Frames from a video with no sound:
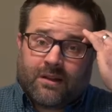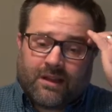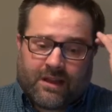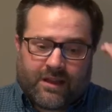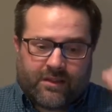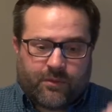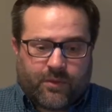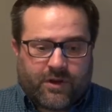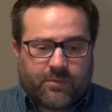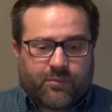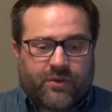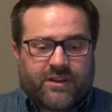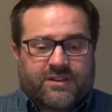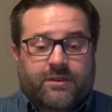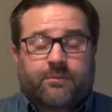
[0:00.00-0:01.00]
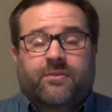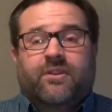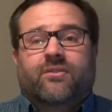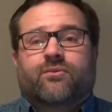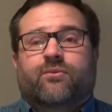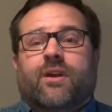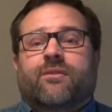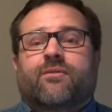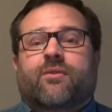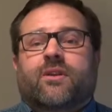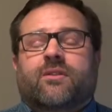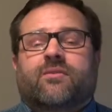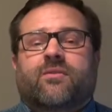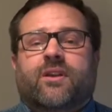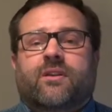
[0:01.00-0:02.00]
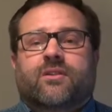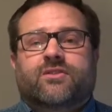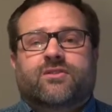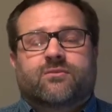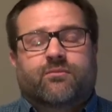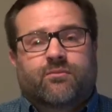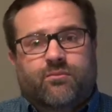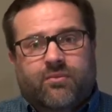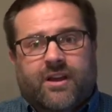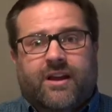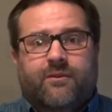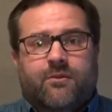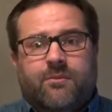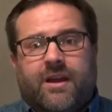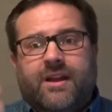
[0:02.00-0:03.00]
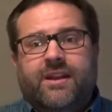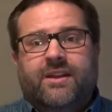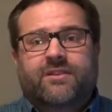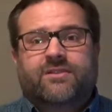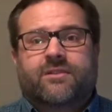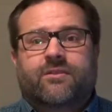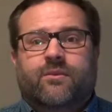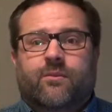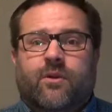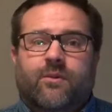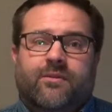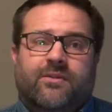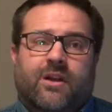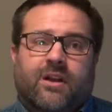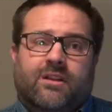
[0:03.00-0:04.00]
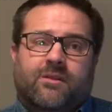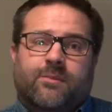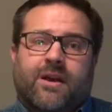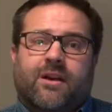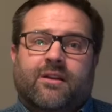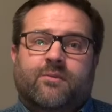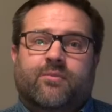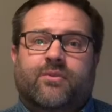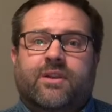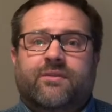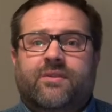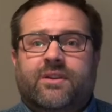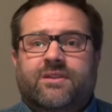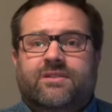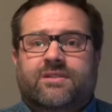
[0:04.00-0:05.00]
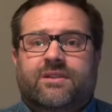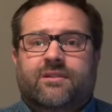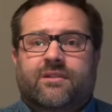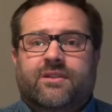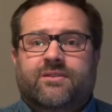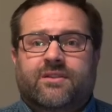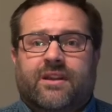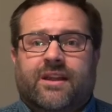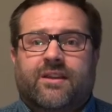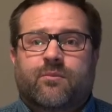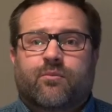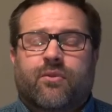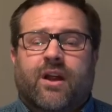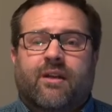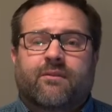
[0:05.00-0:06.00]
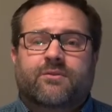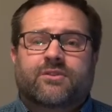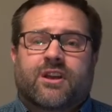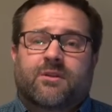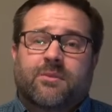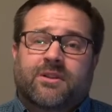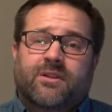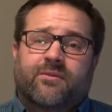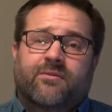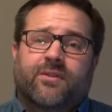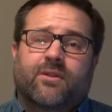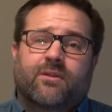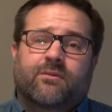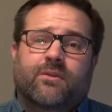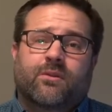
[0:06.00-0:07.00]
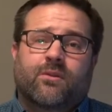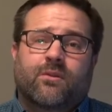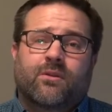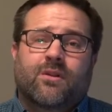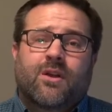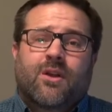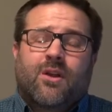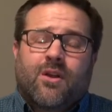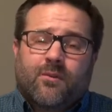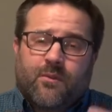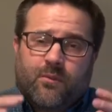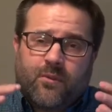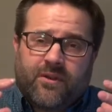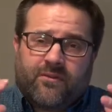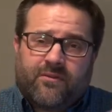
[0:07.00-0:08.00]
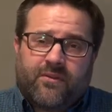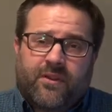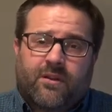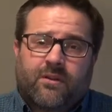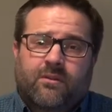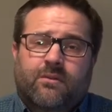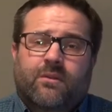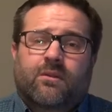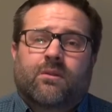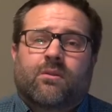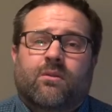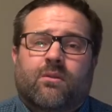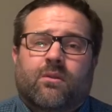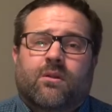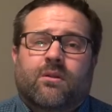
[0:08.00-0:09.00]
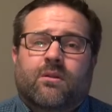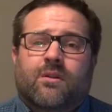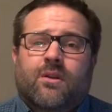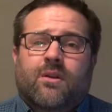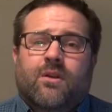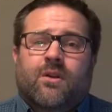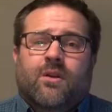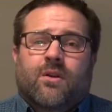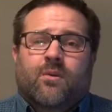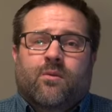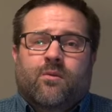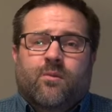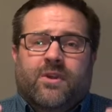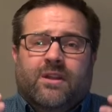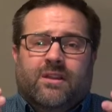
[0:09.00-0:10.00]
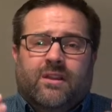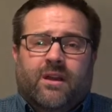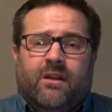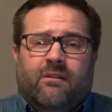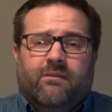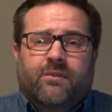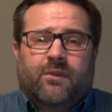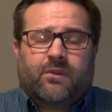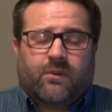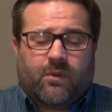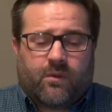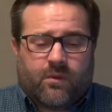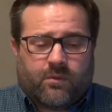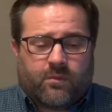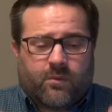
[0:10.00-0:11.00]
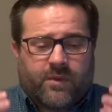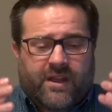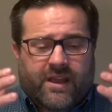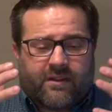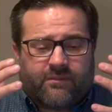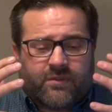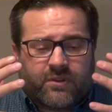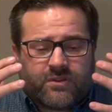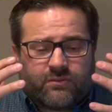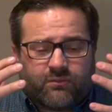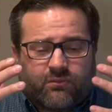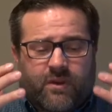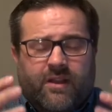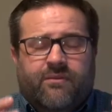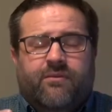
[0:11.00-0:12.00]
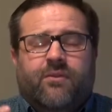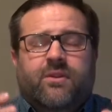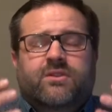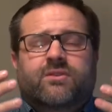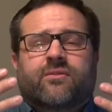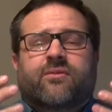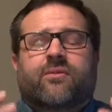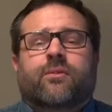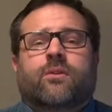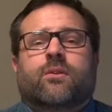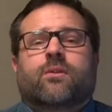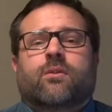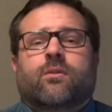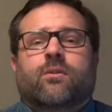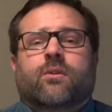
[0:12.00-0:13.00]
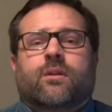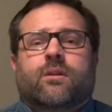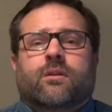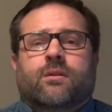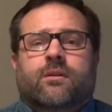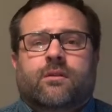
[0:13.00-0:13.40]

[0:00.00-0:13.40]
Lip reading: And then when it brings up this reverent fear, it's kind of reminding us of what we've talked about in previous series, or like in Proverbs, talking about the fear of the Lord. When we fear the Lord, when we love the Lord, when we have this reverence for the Lord,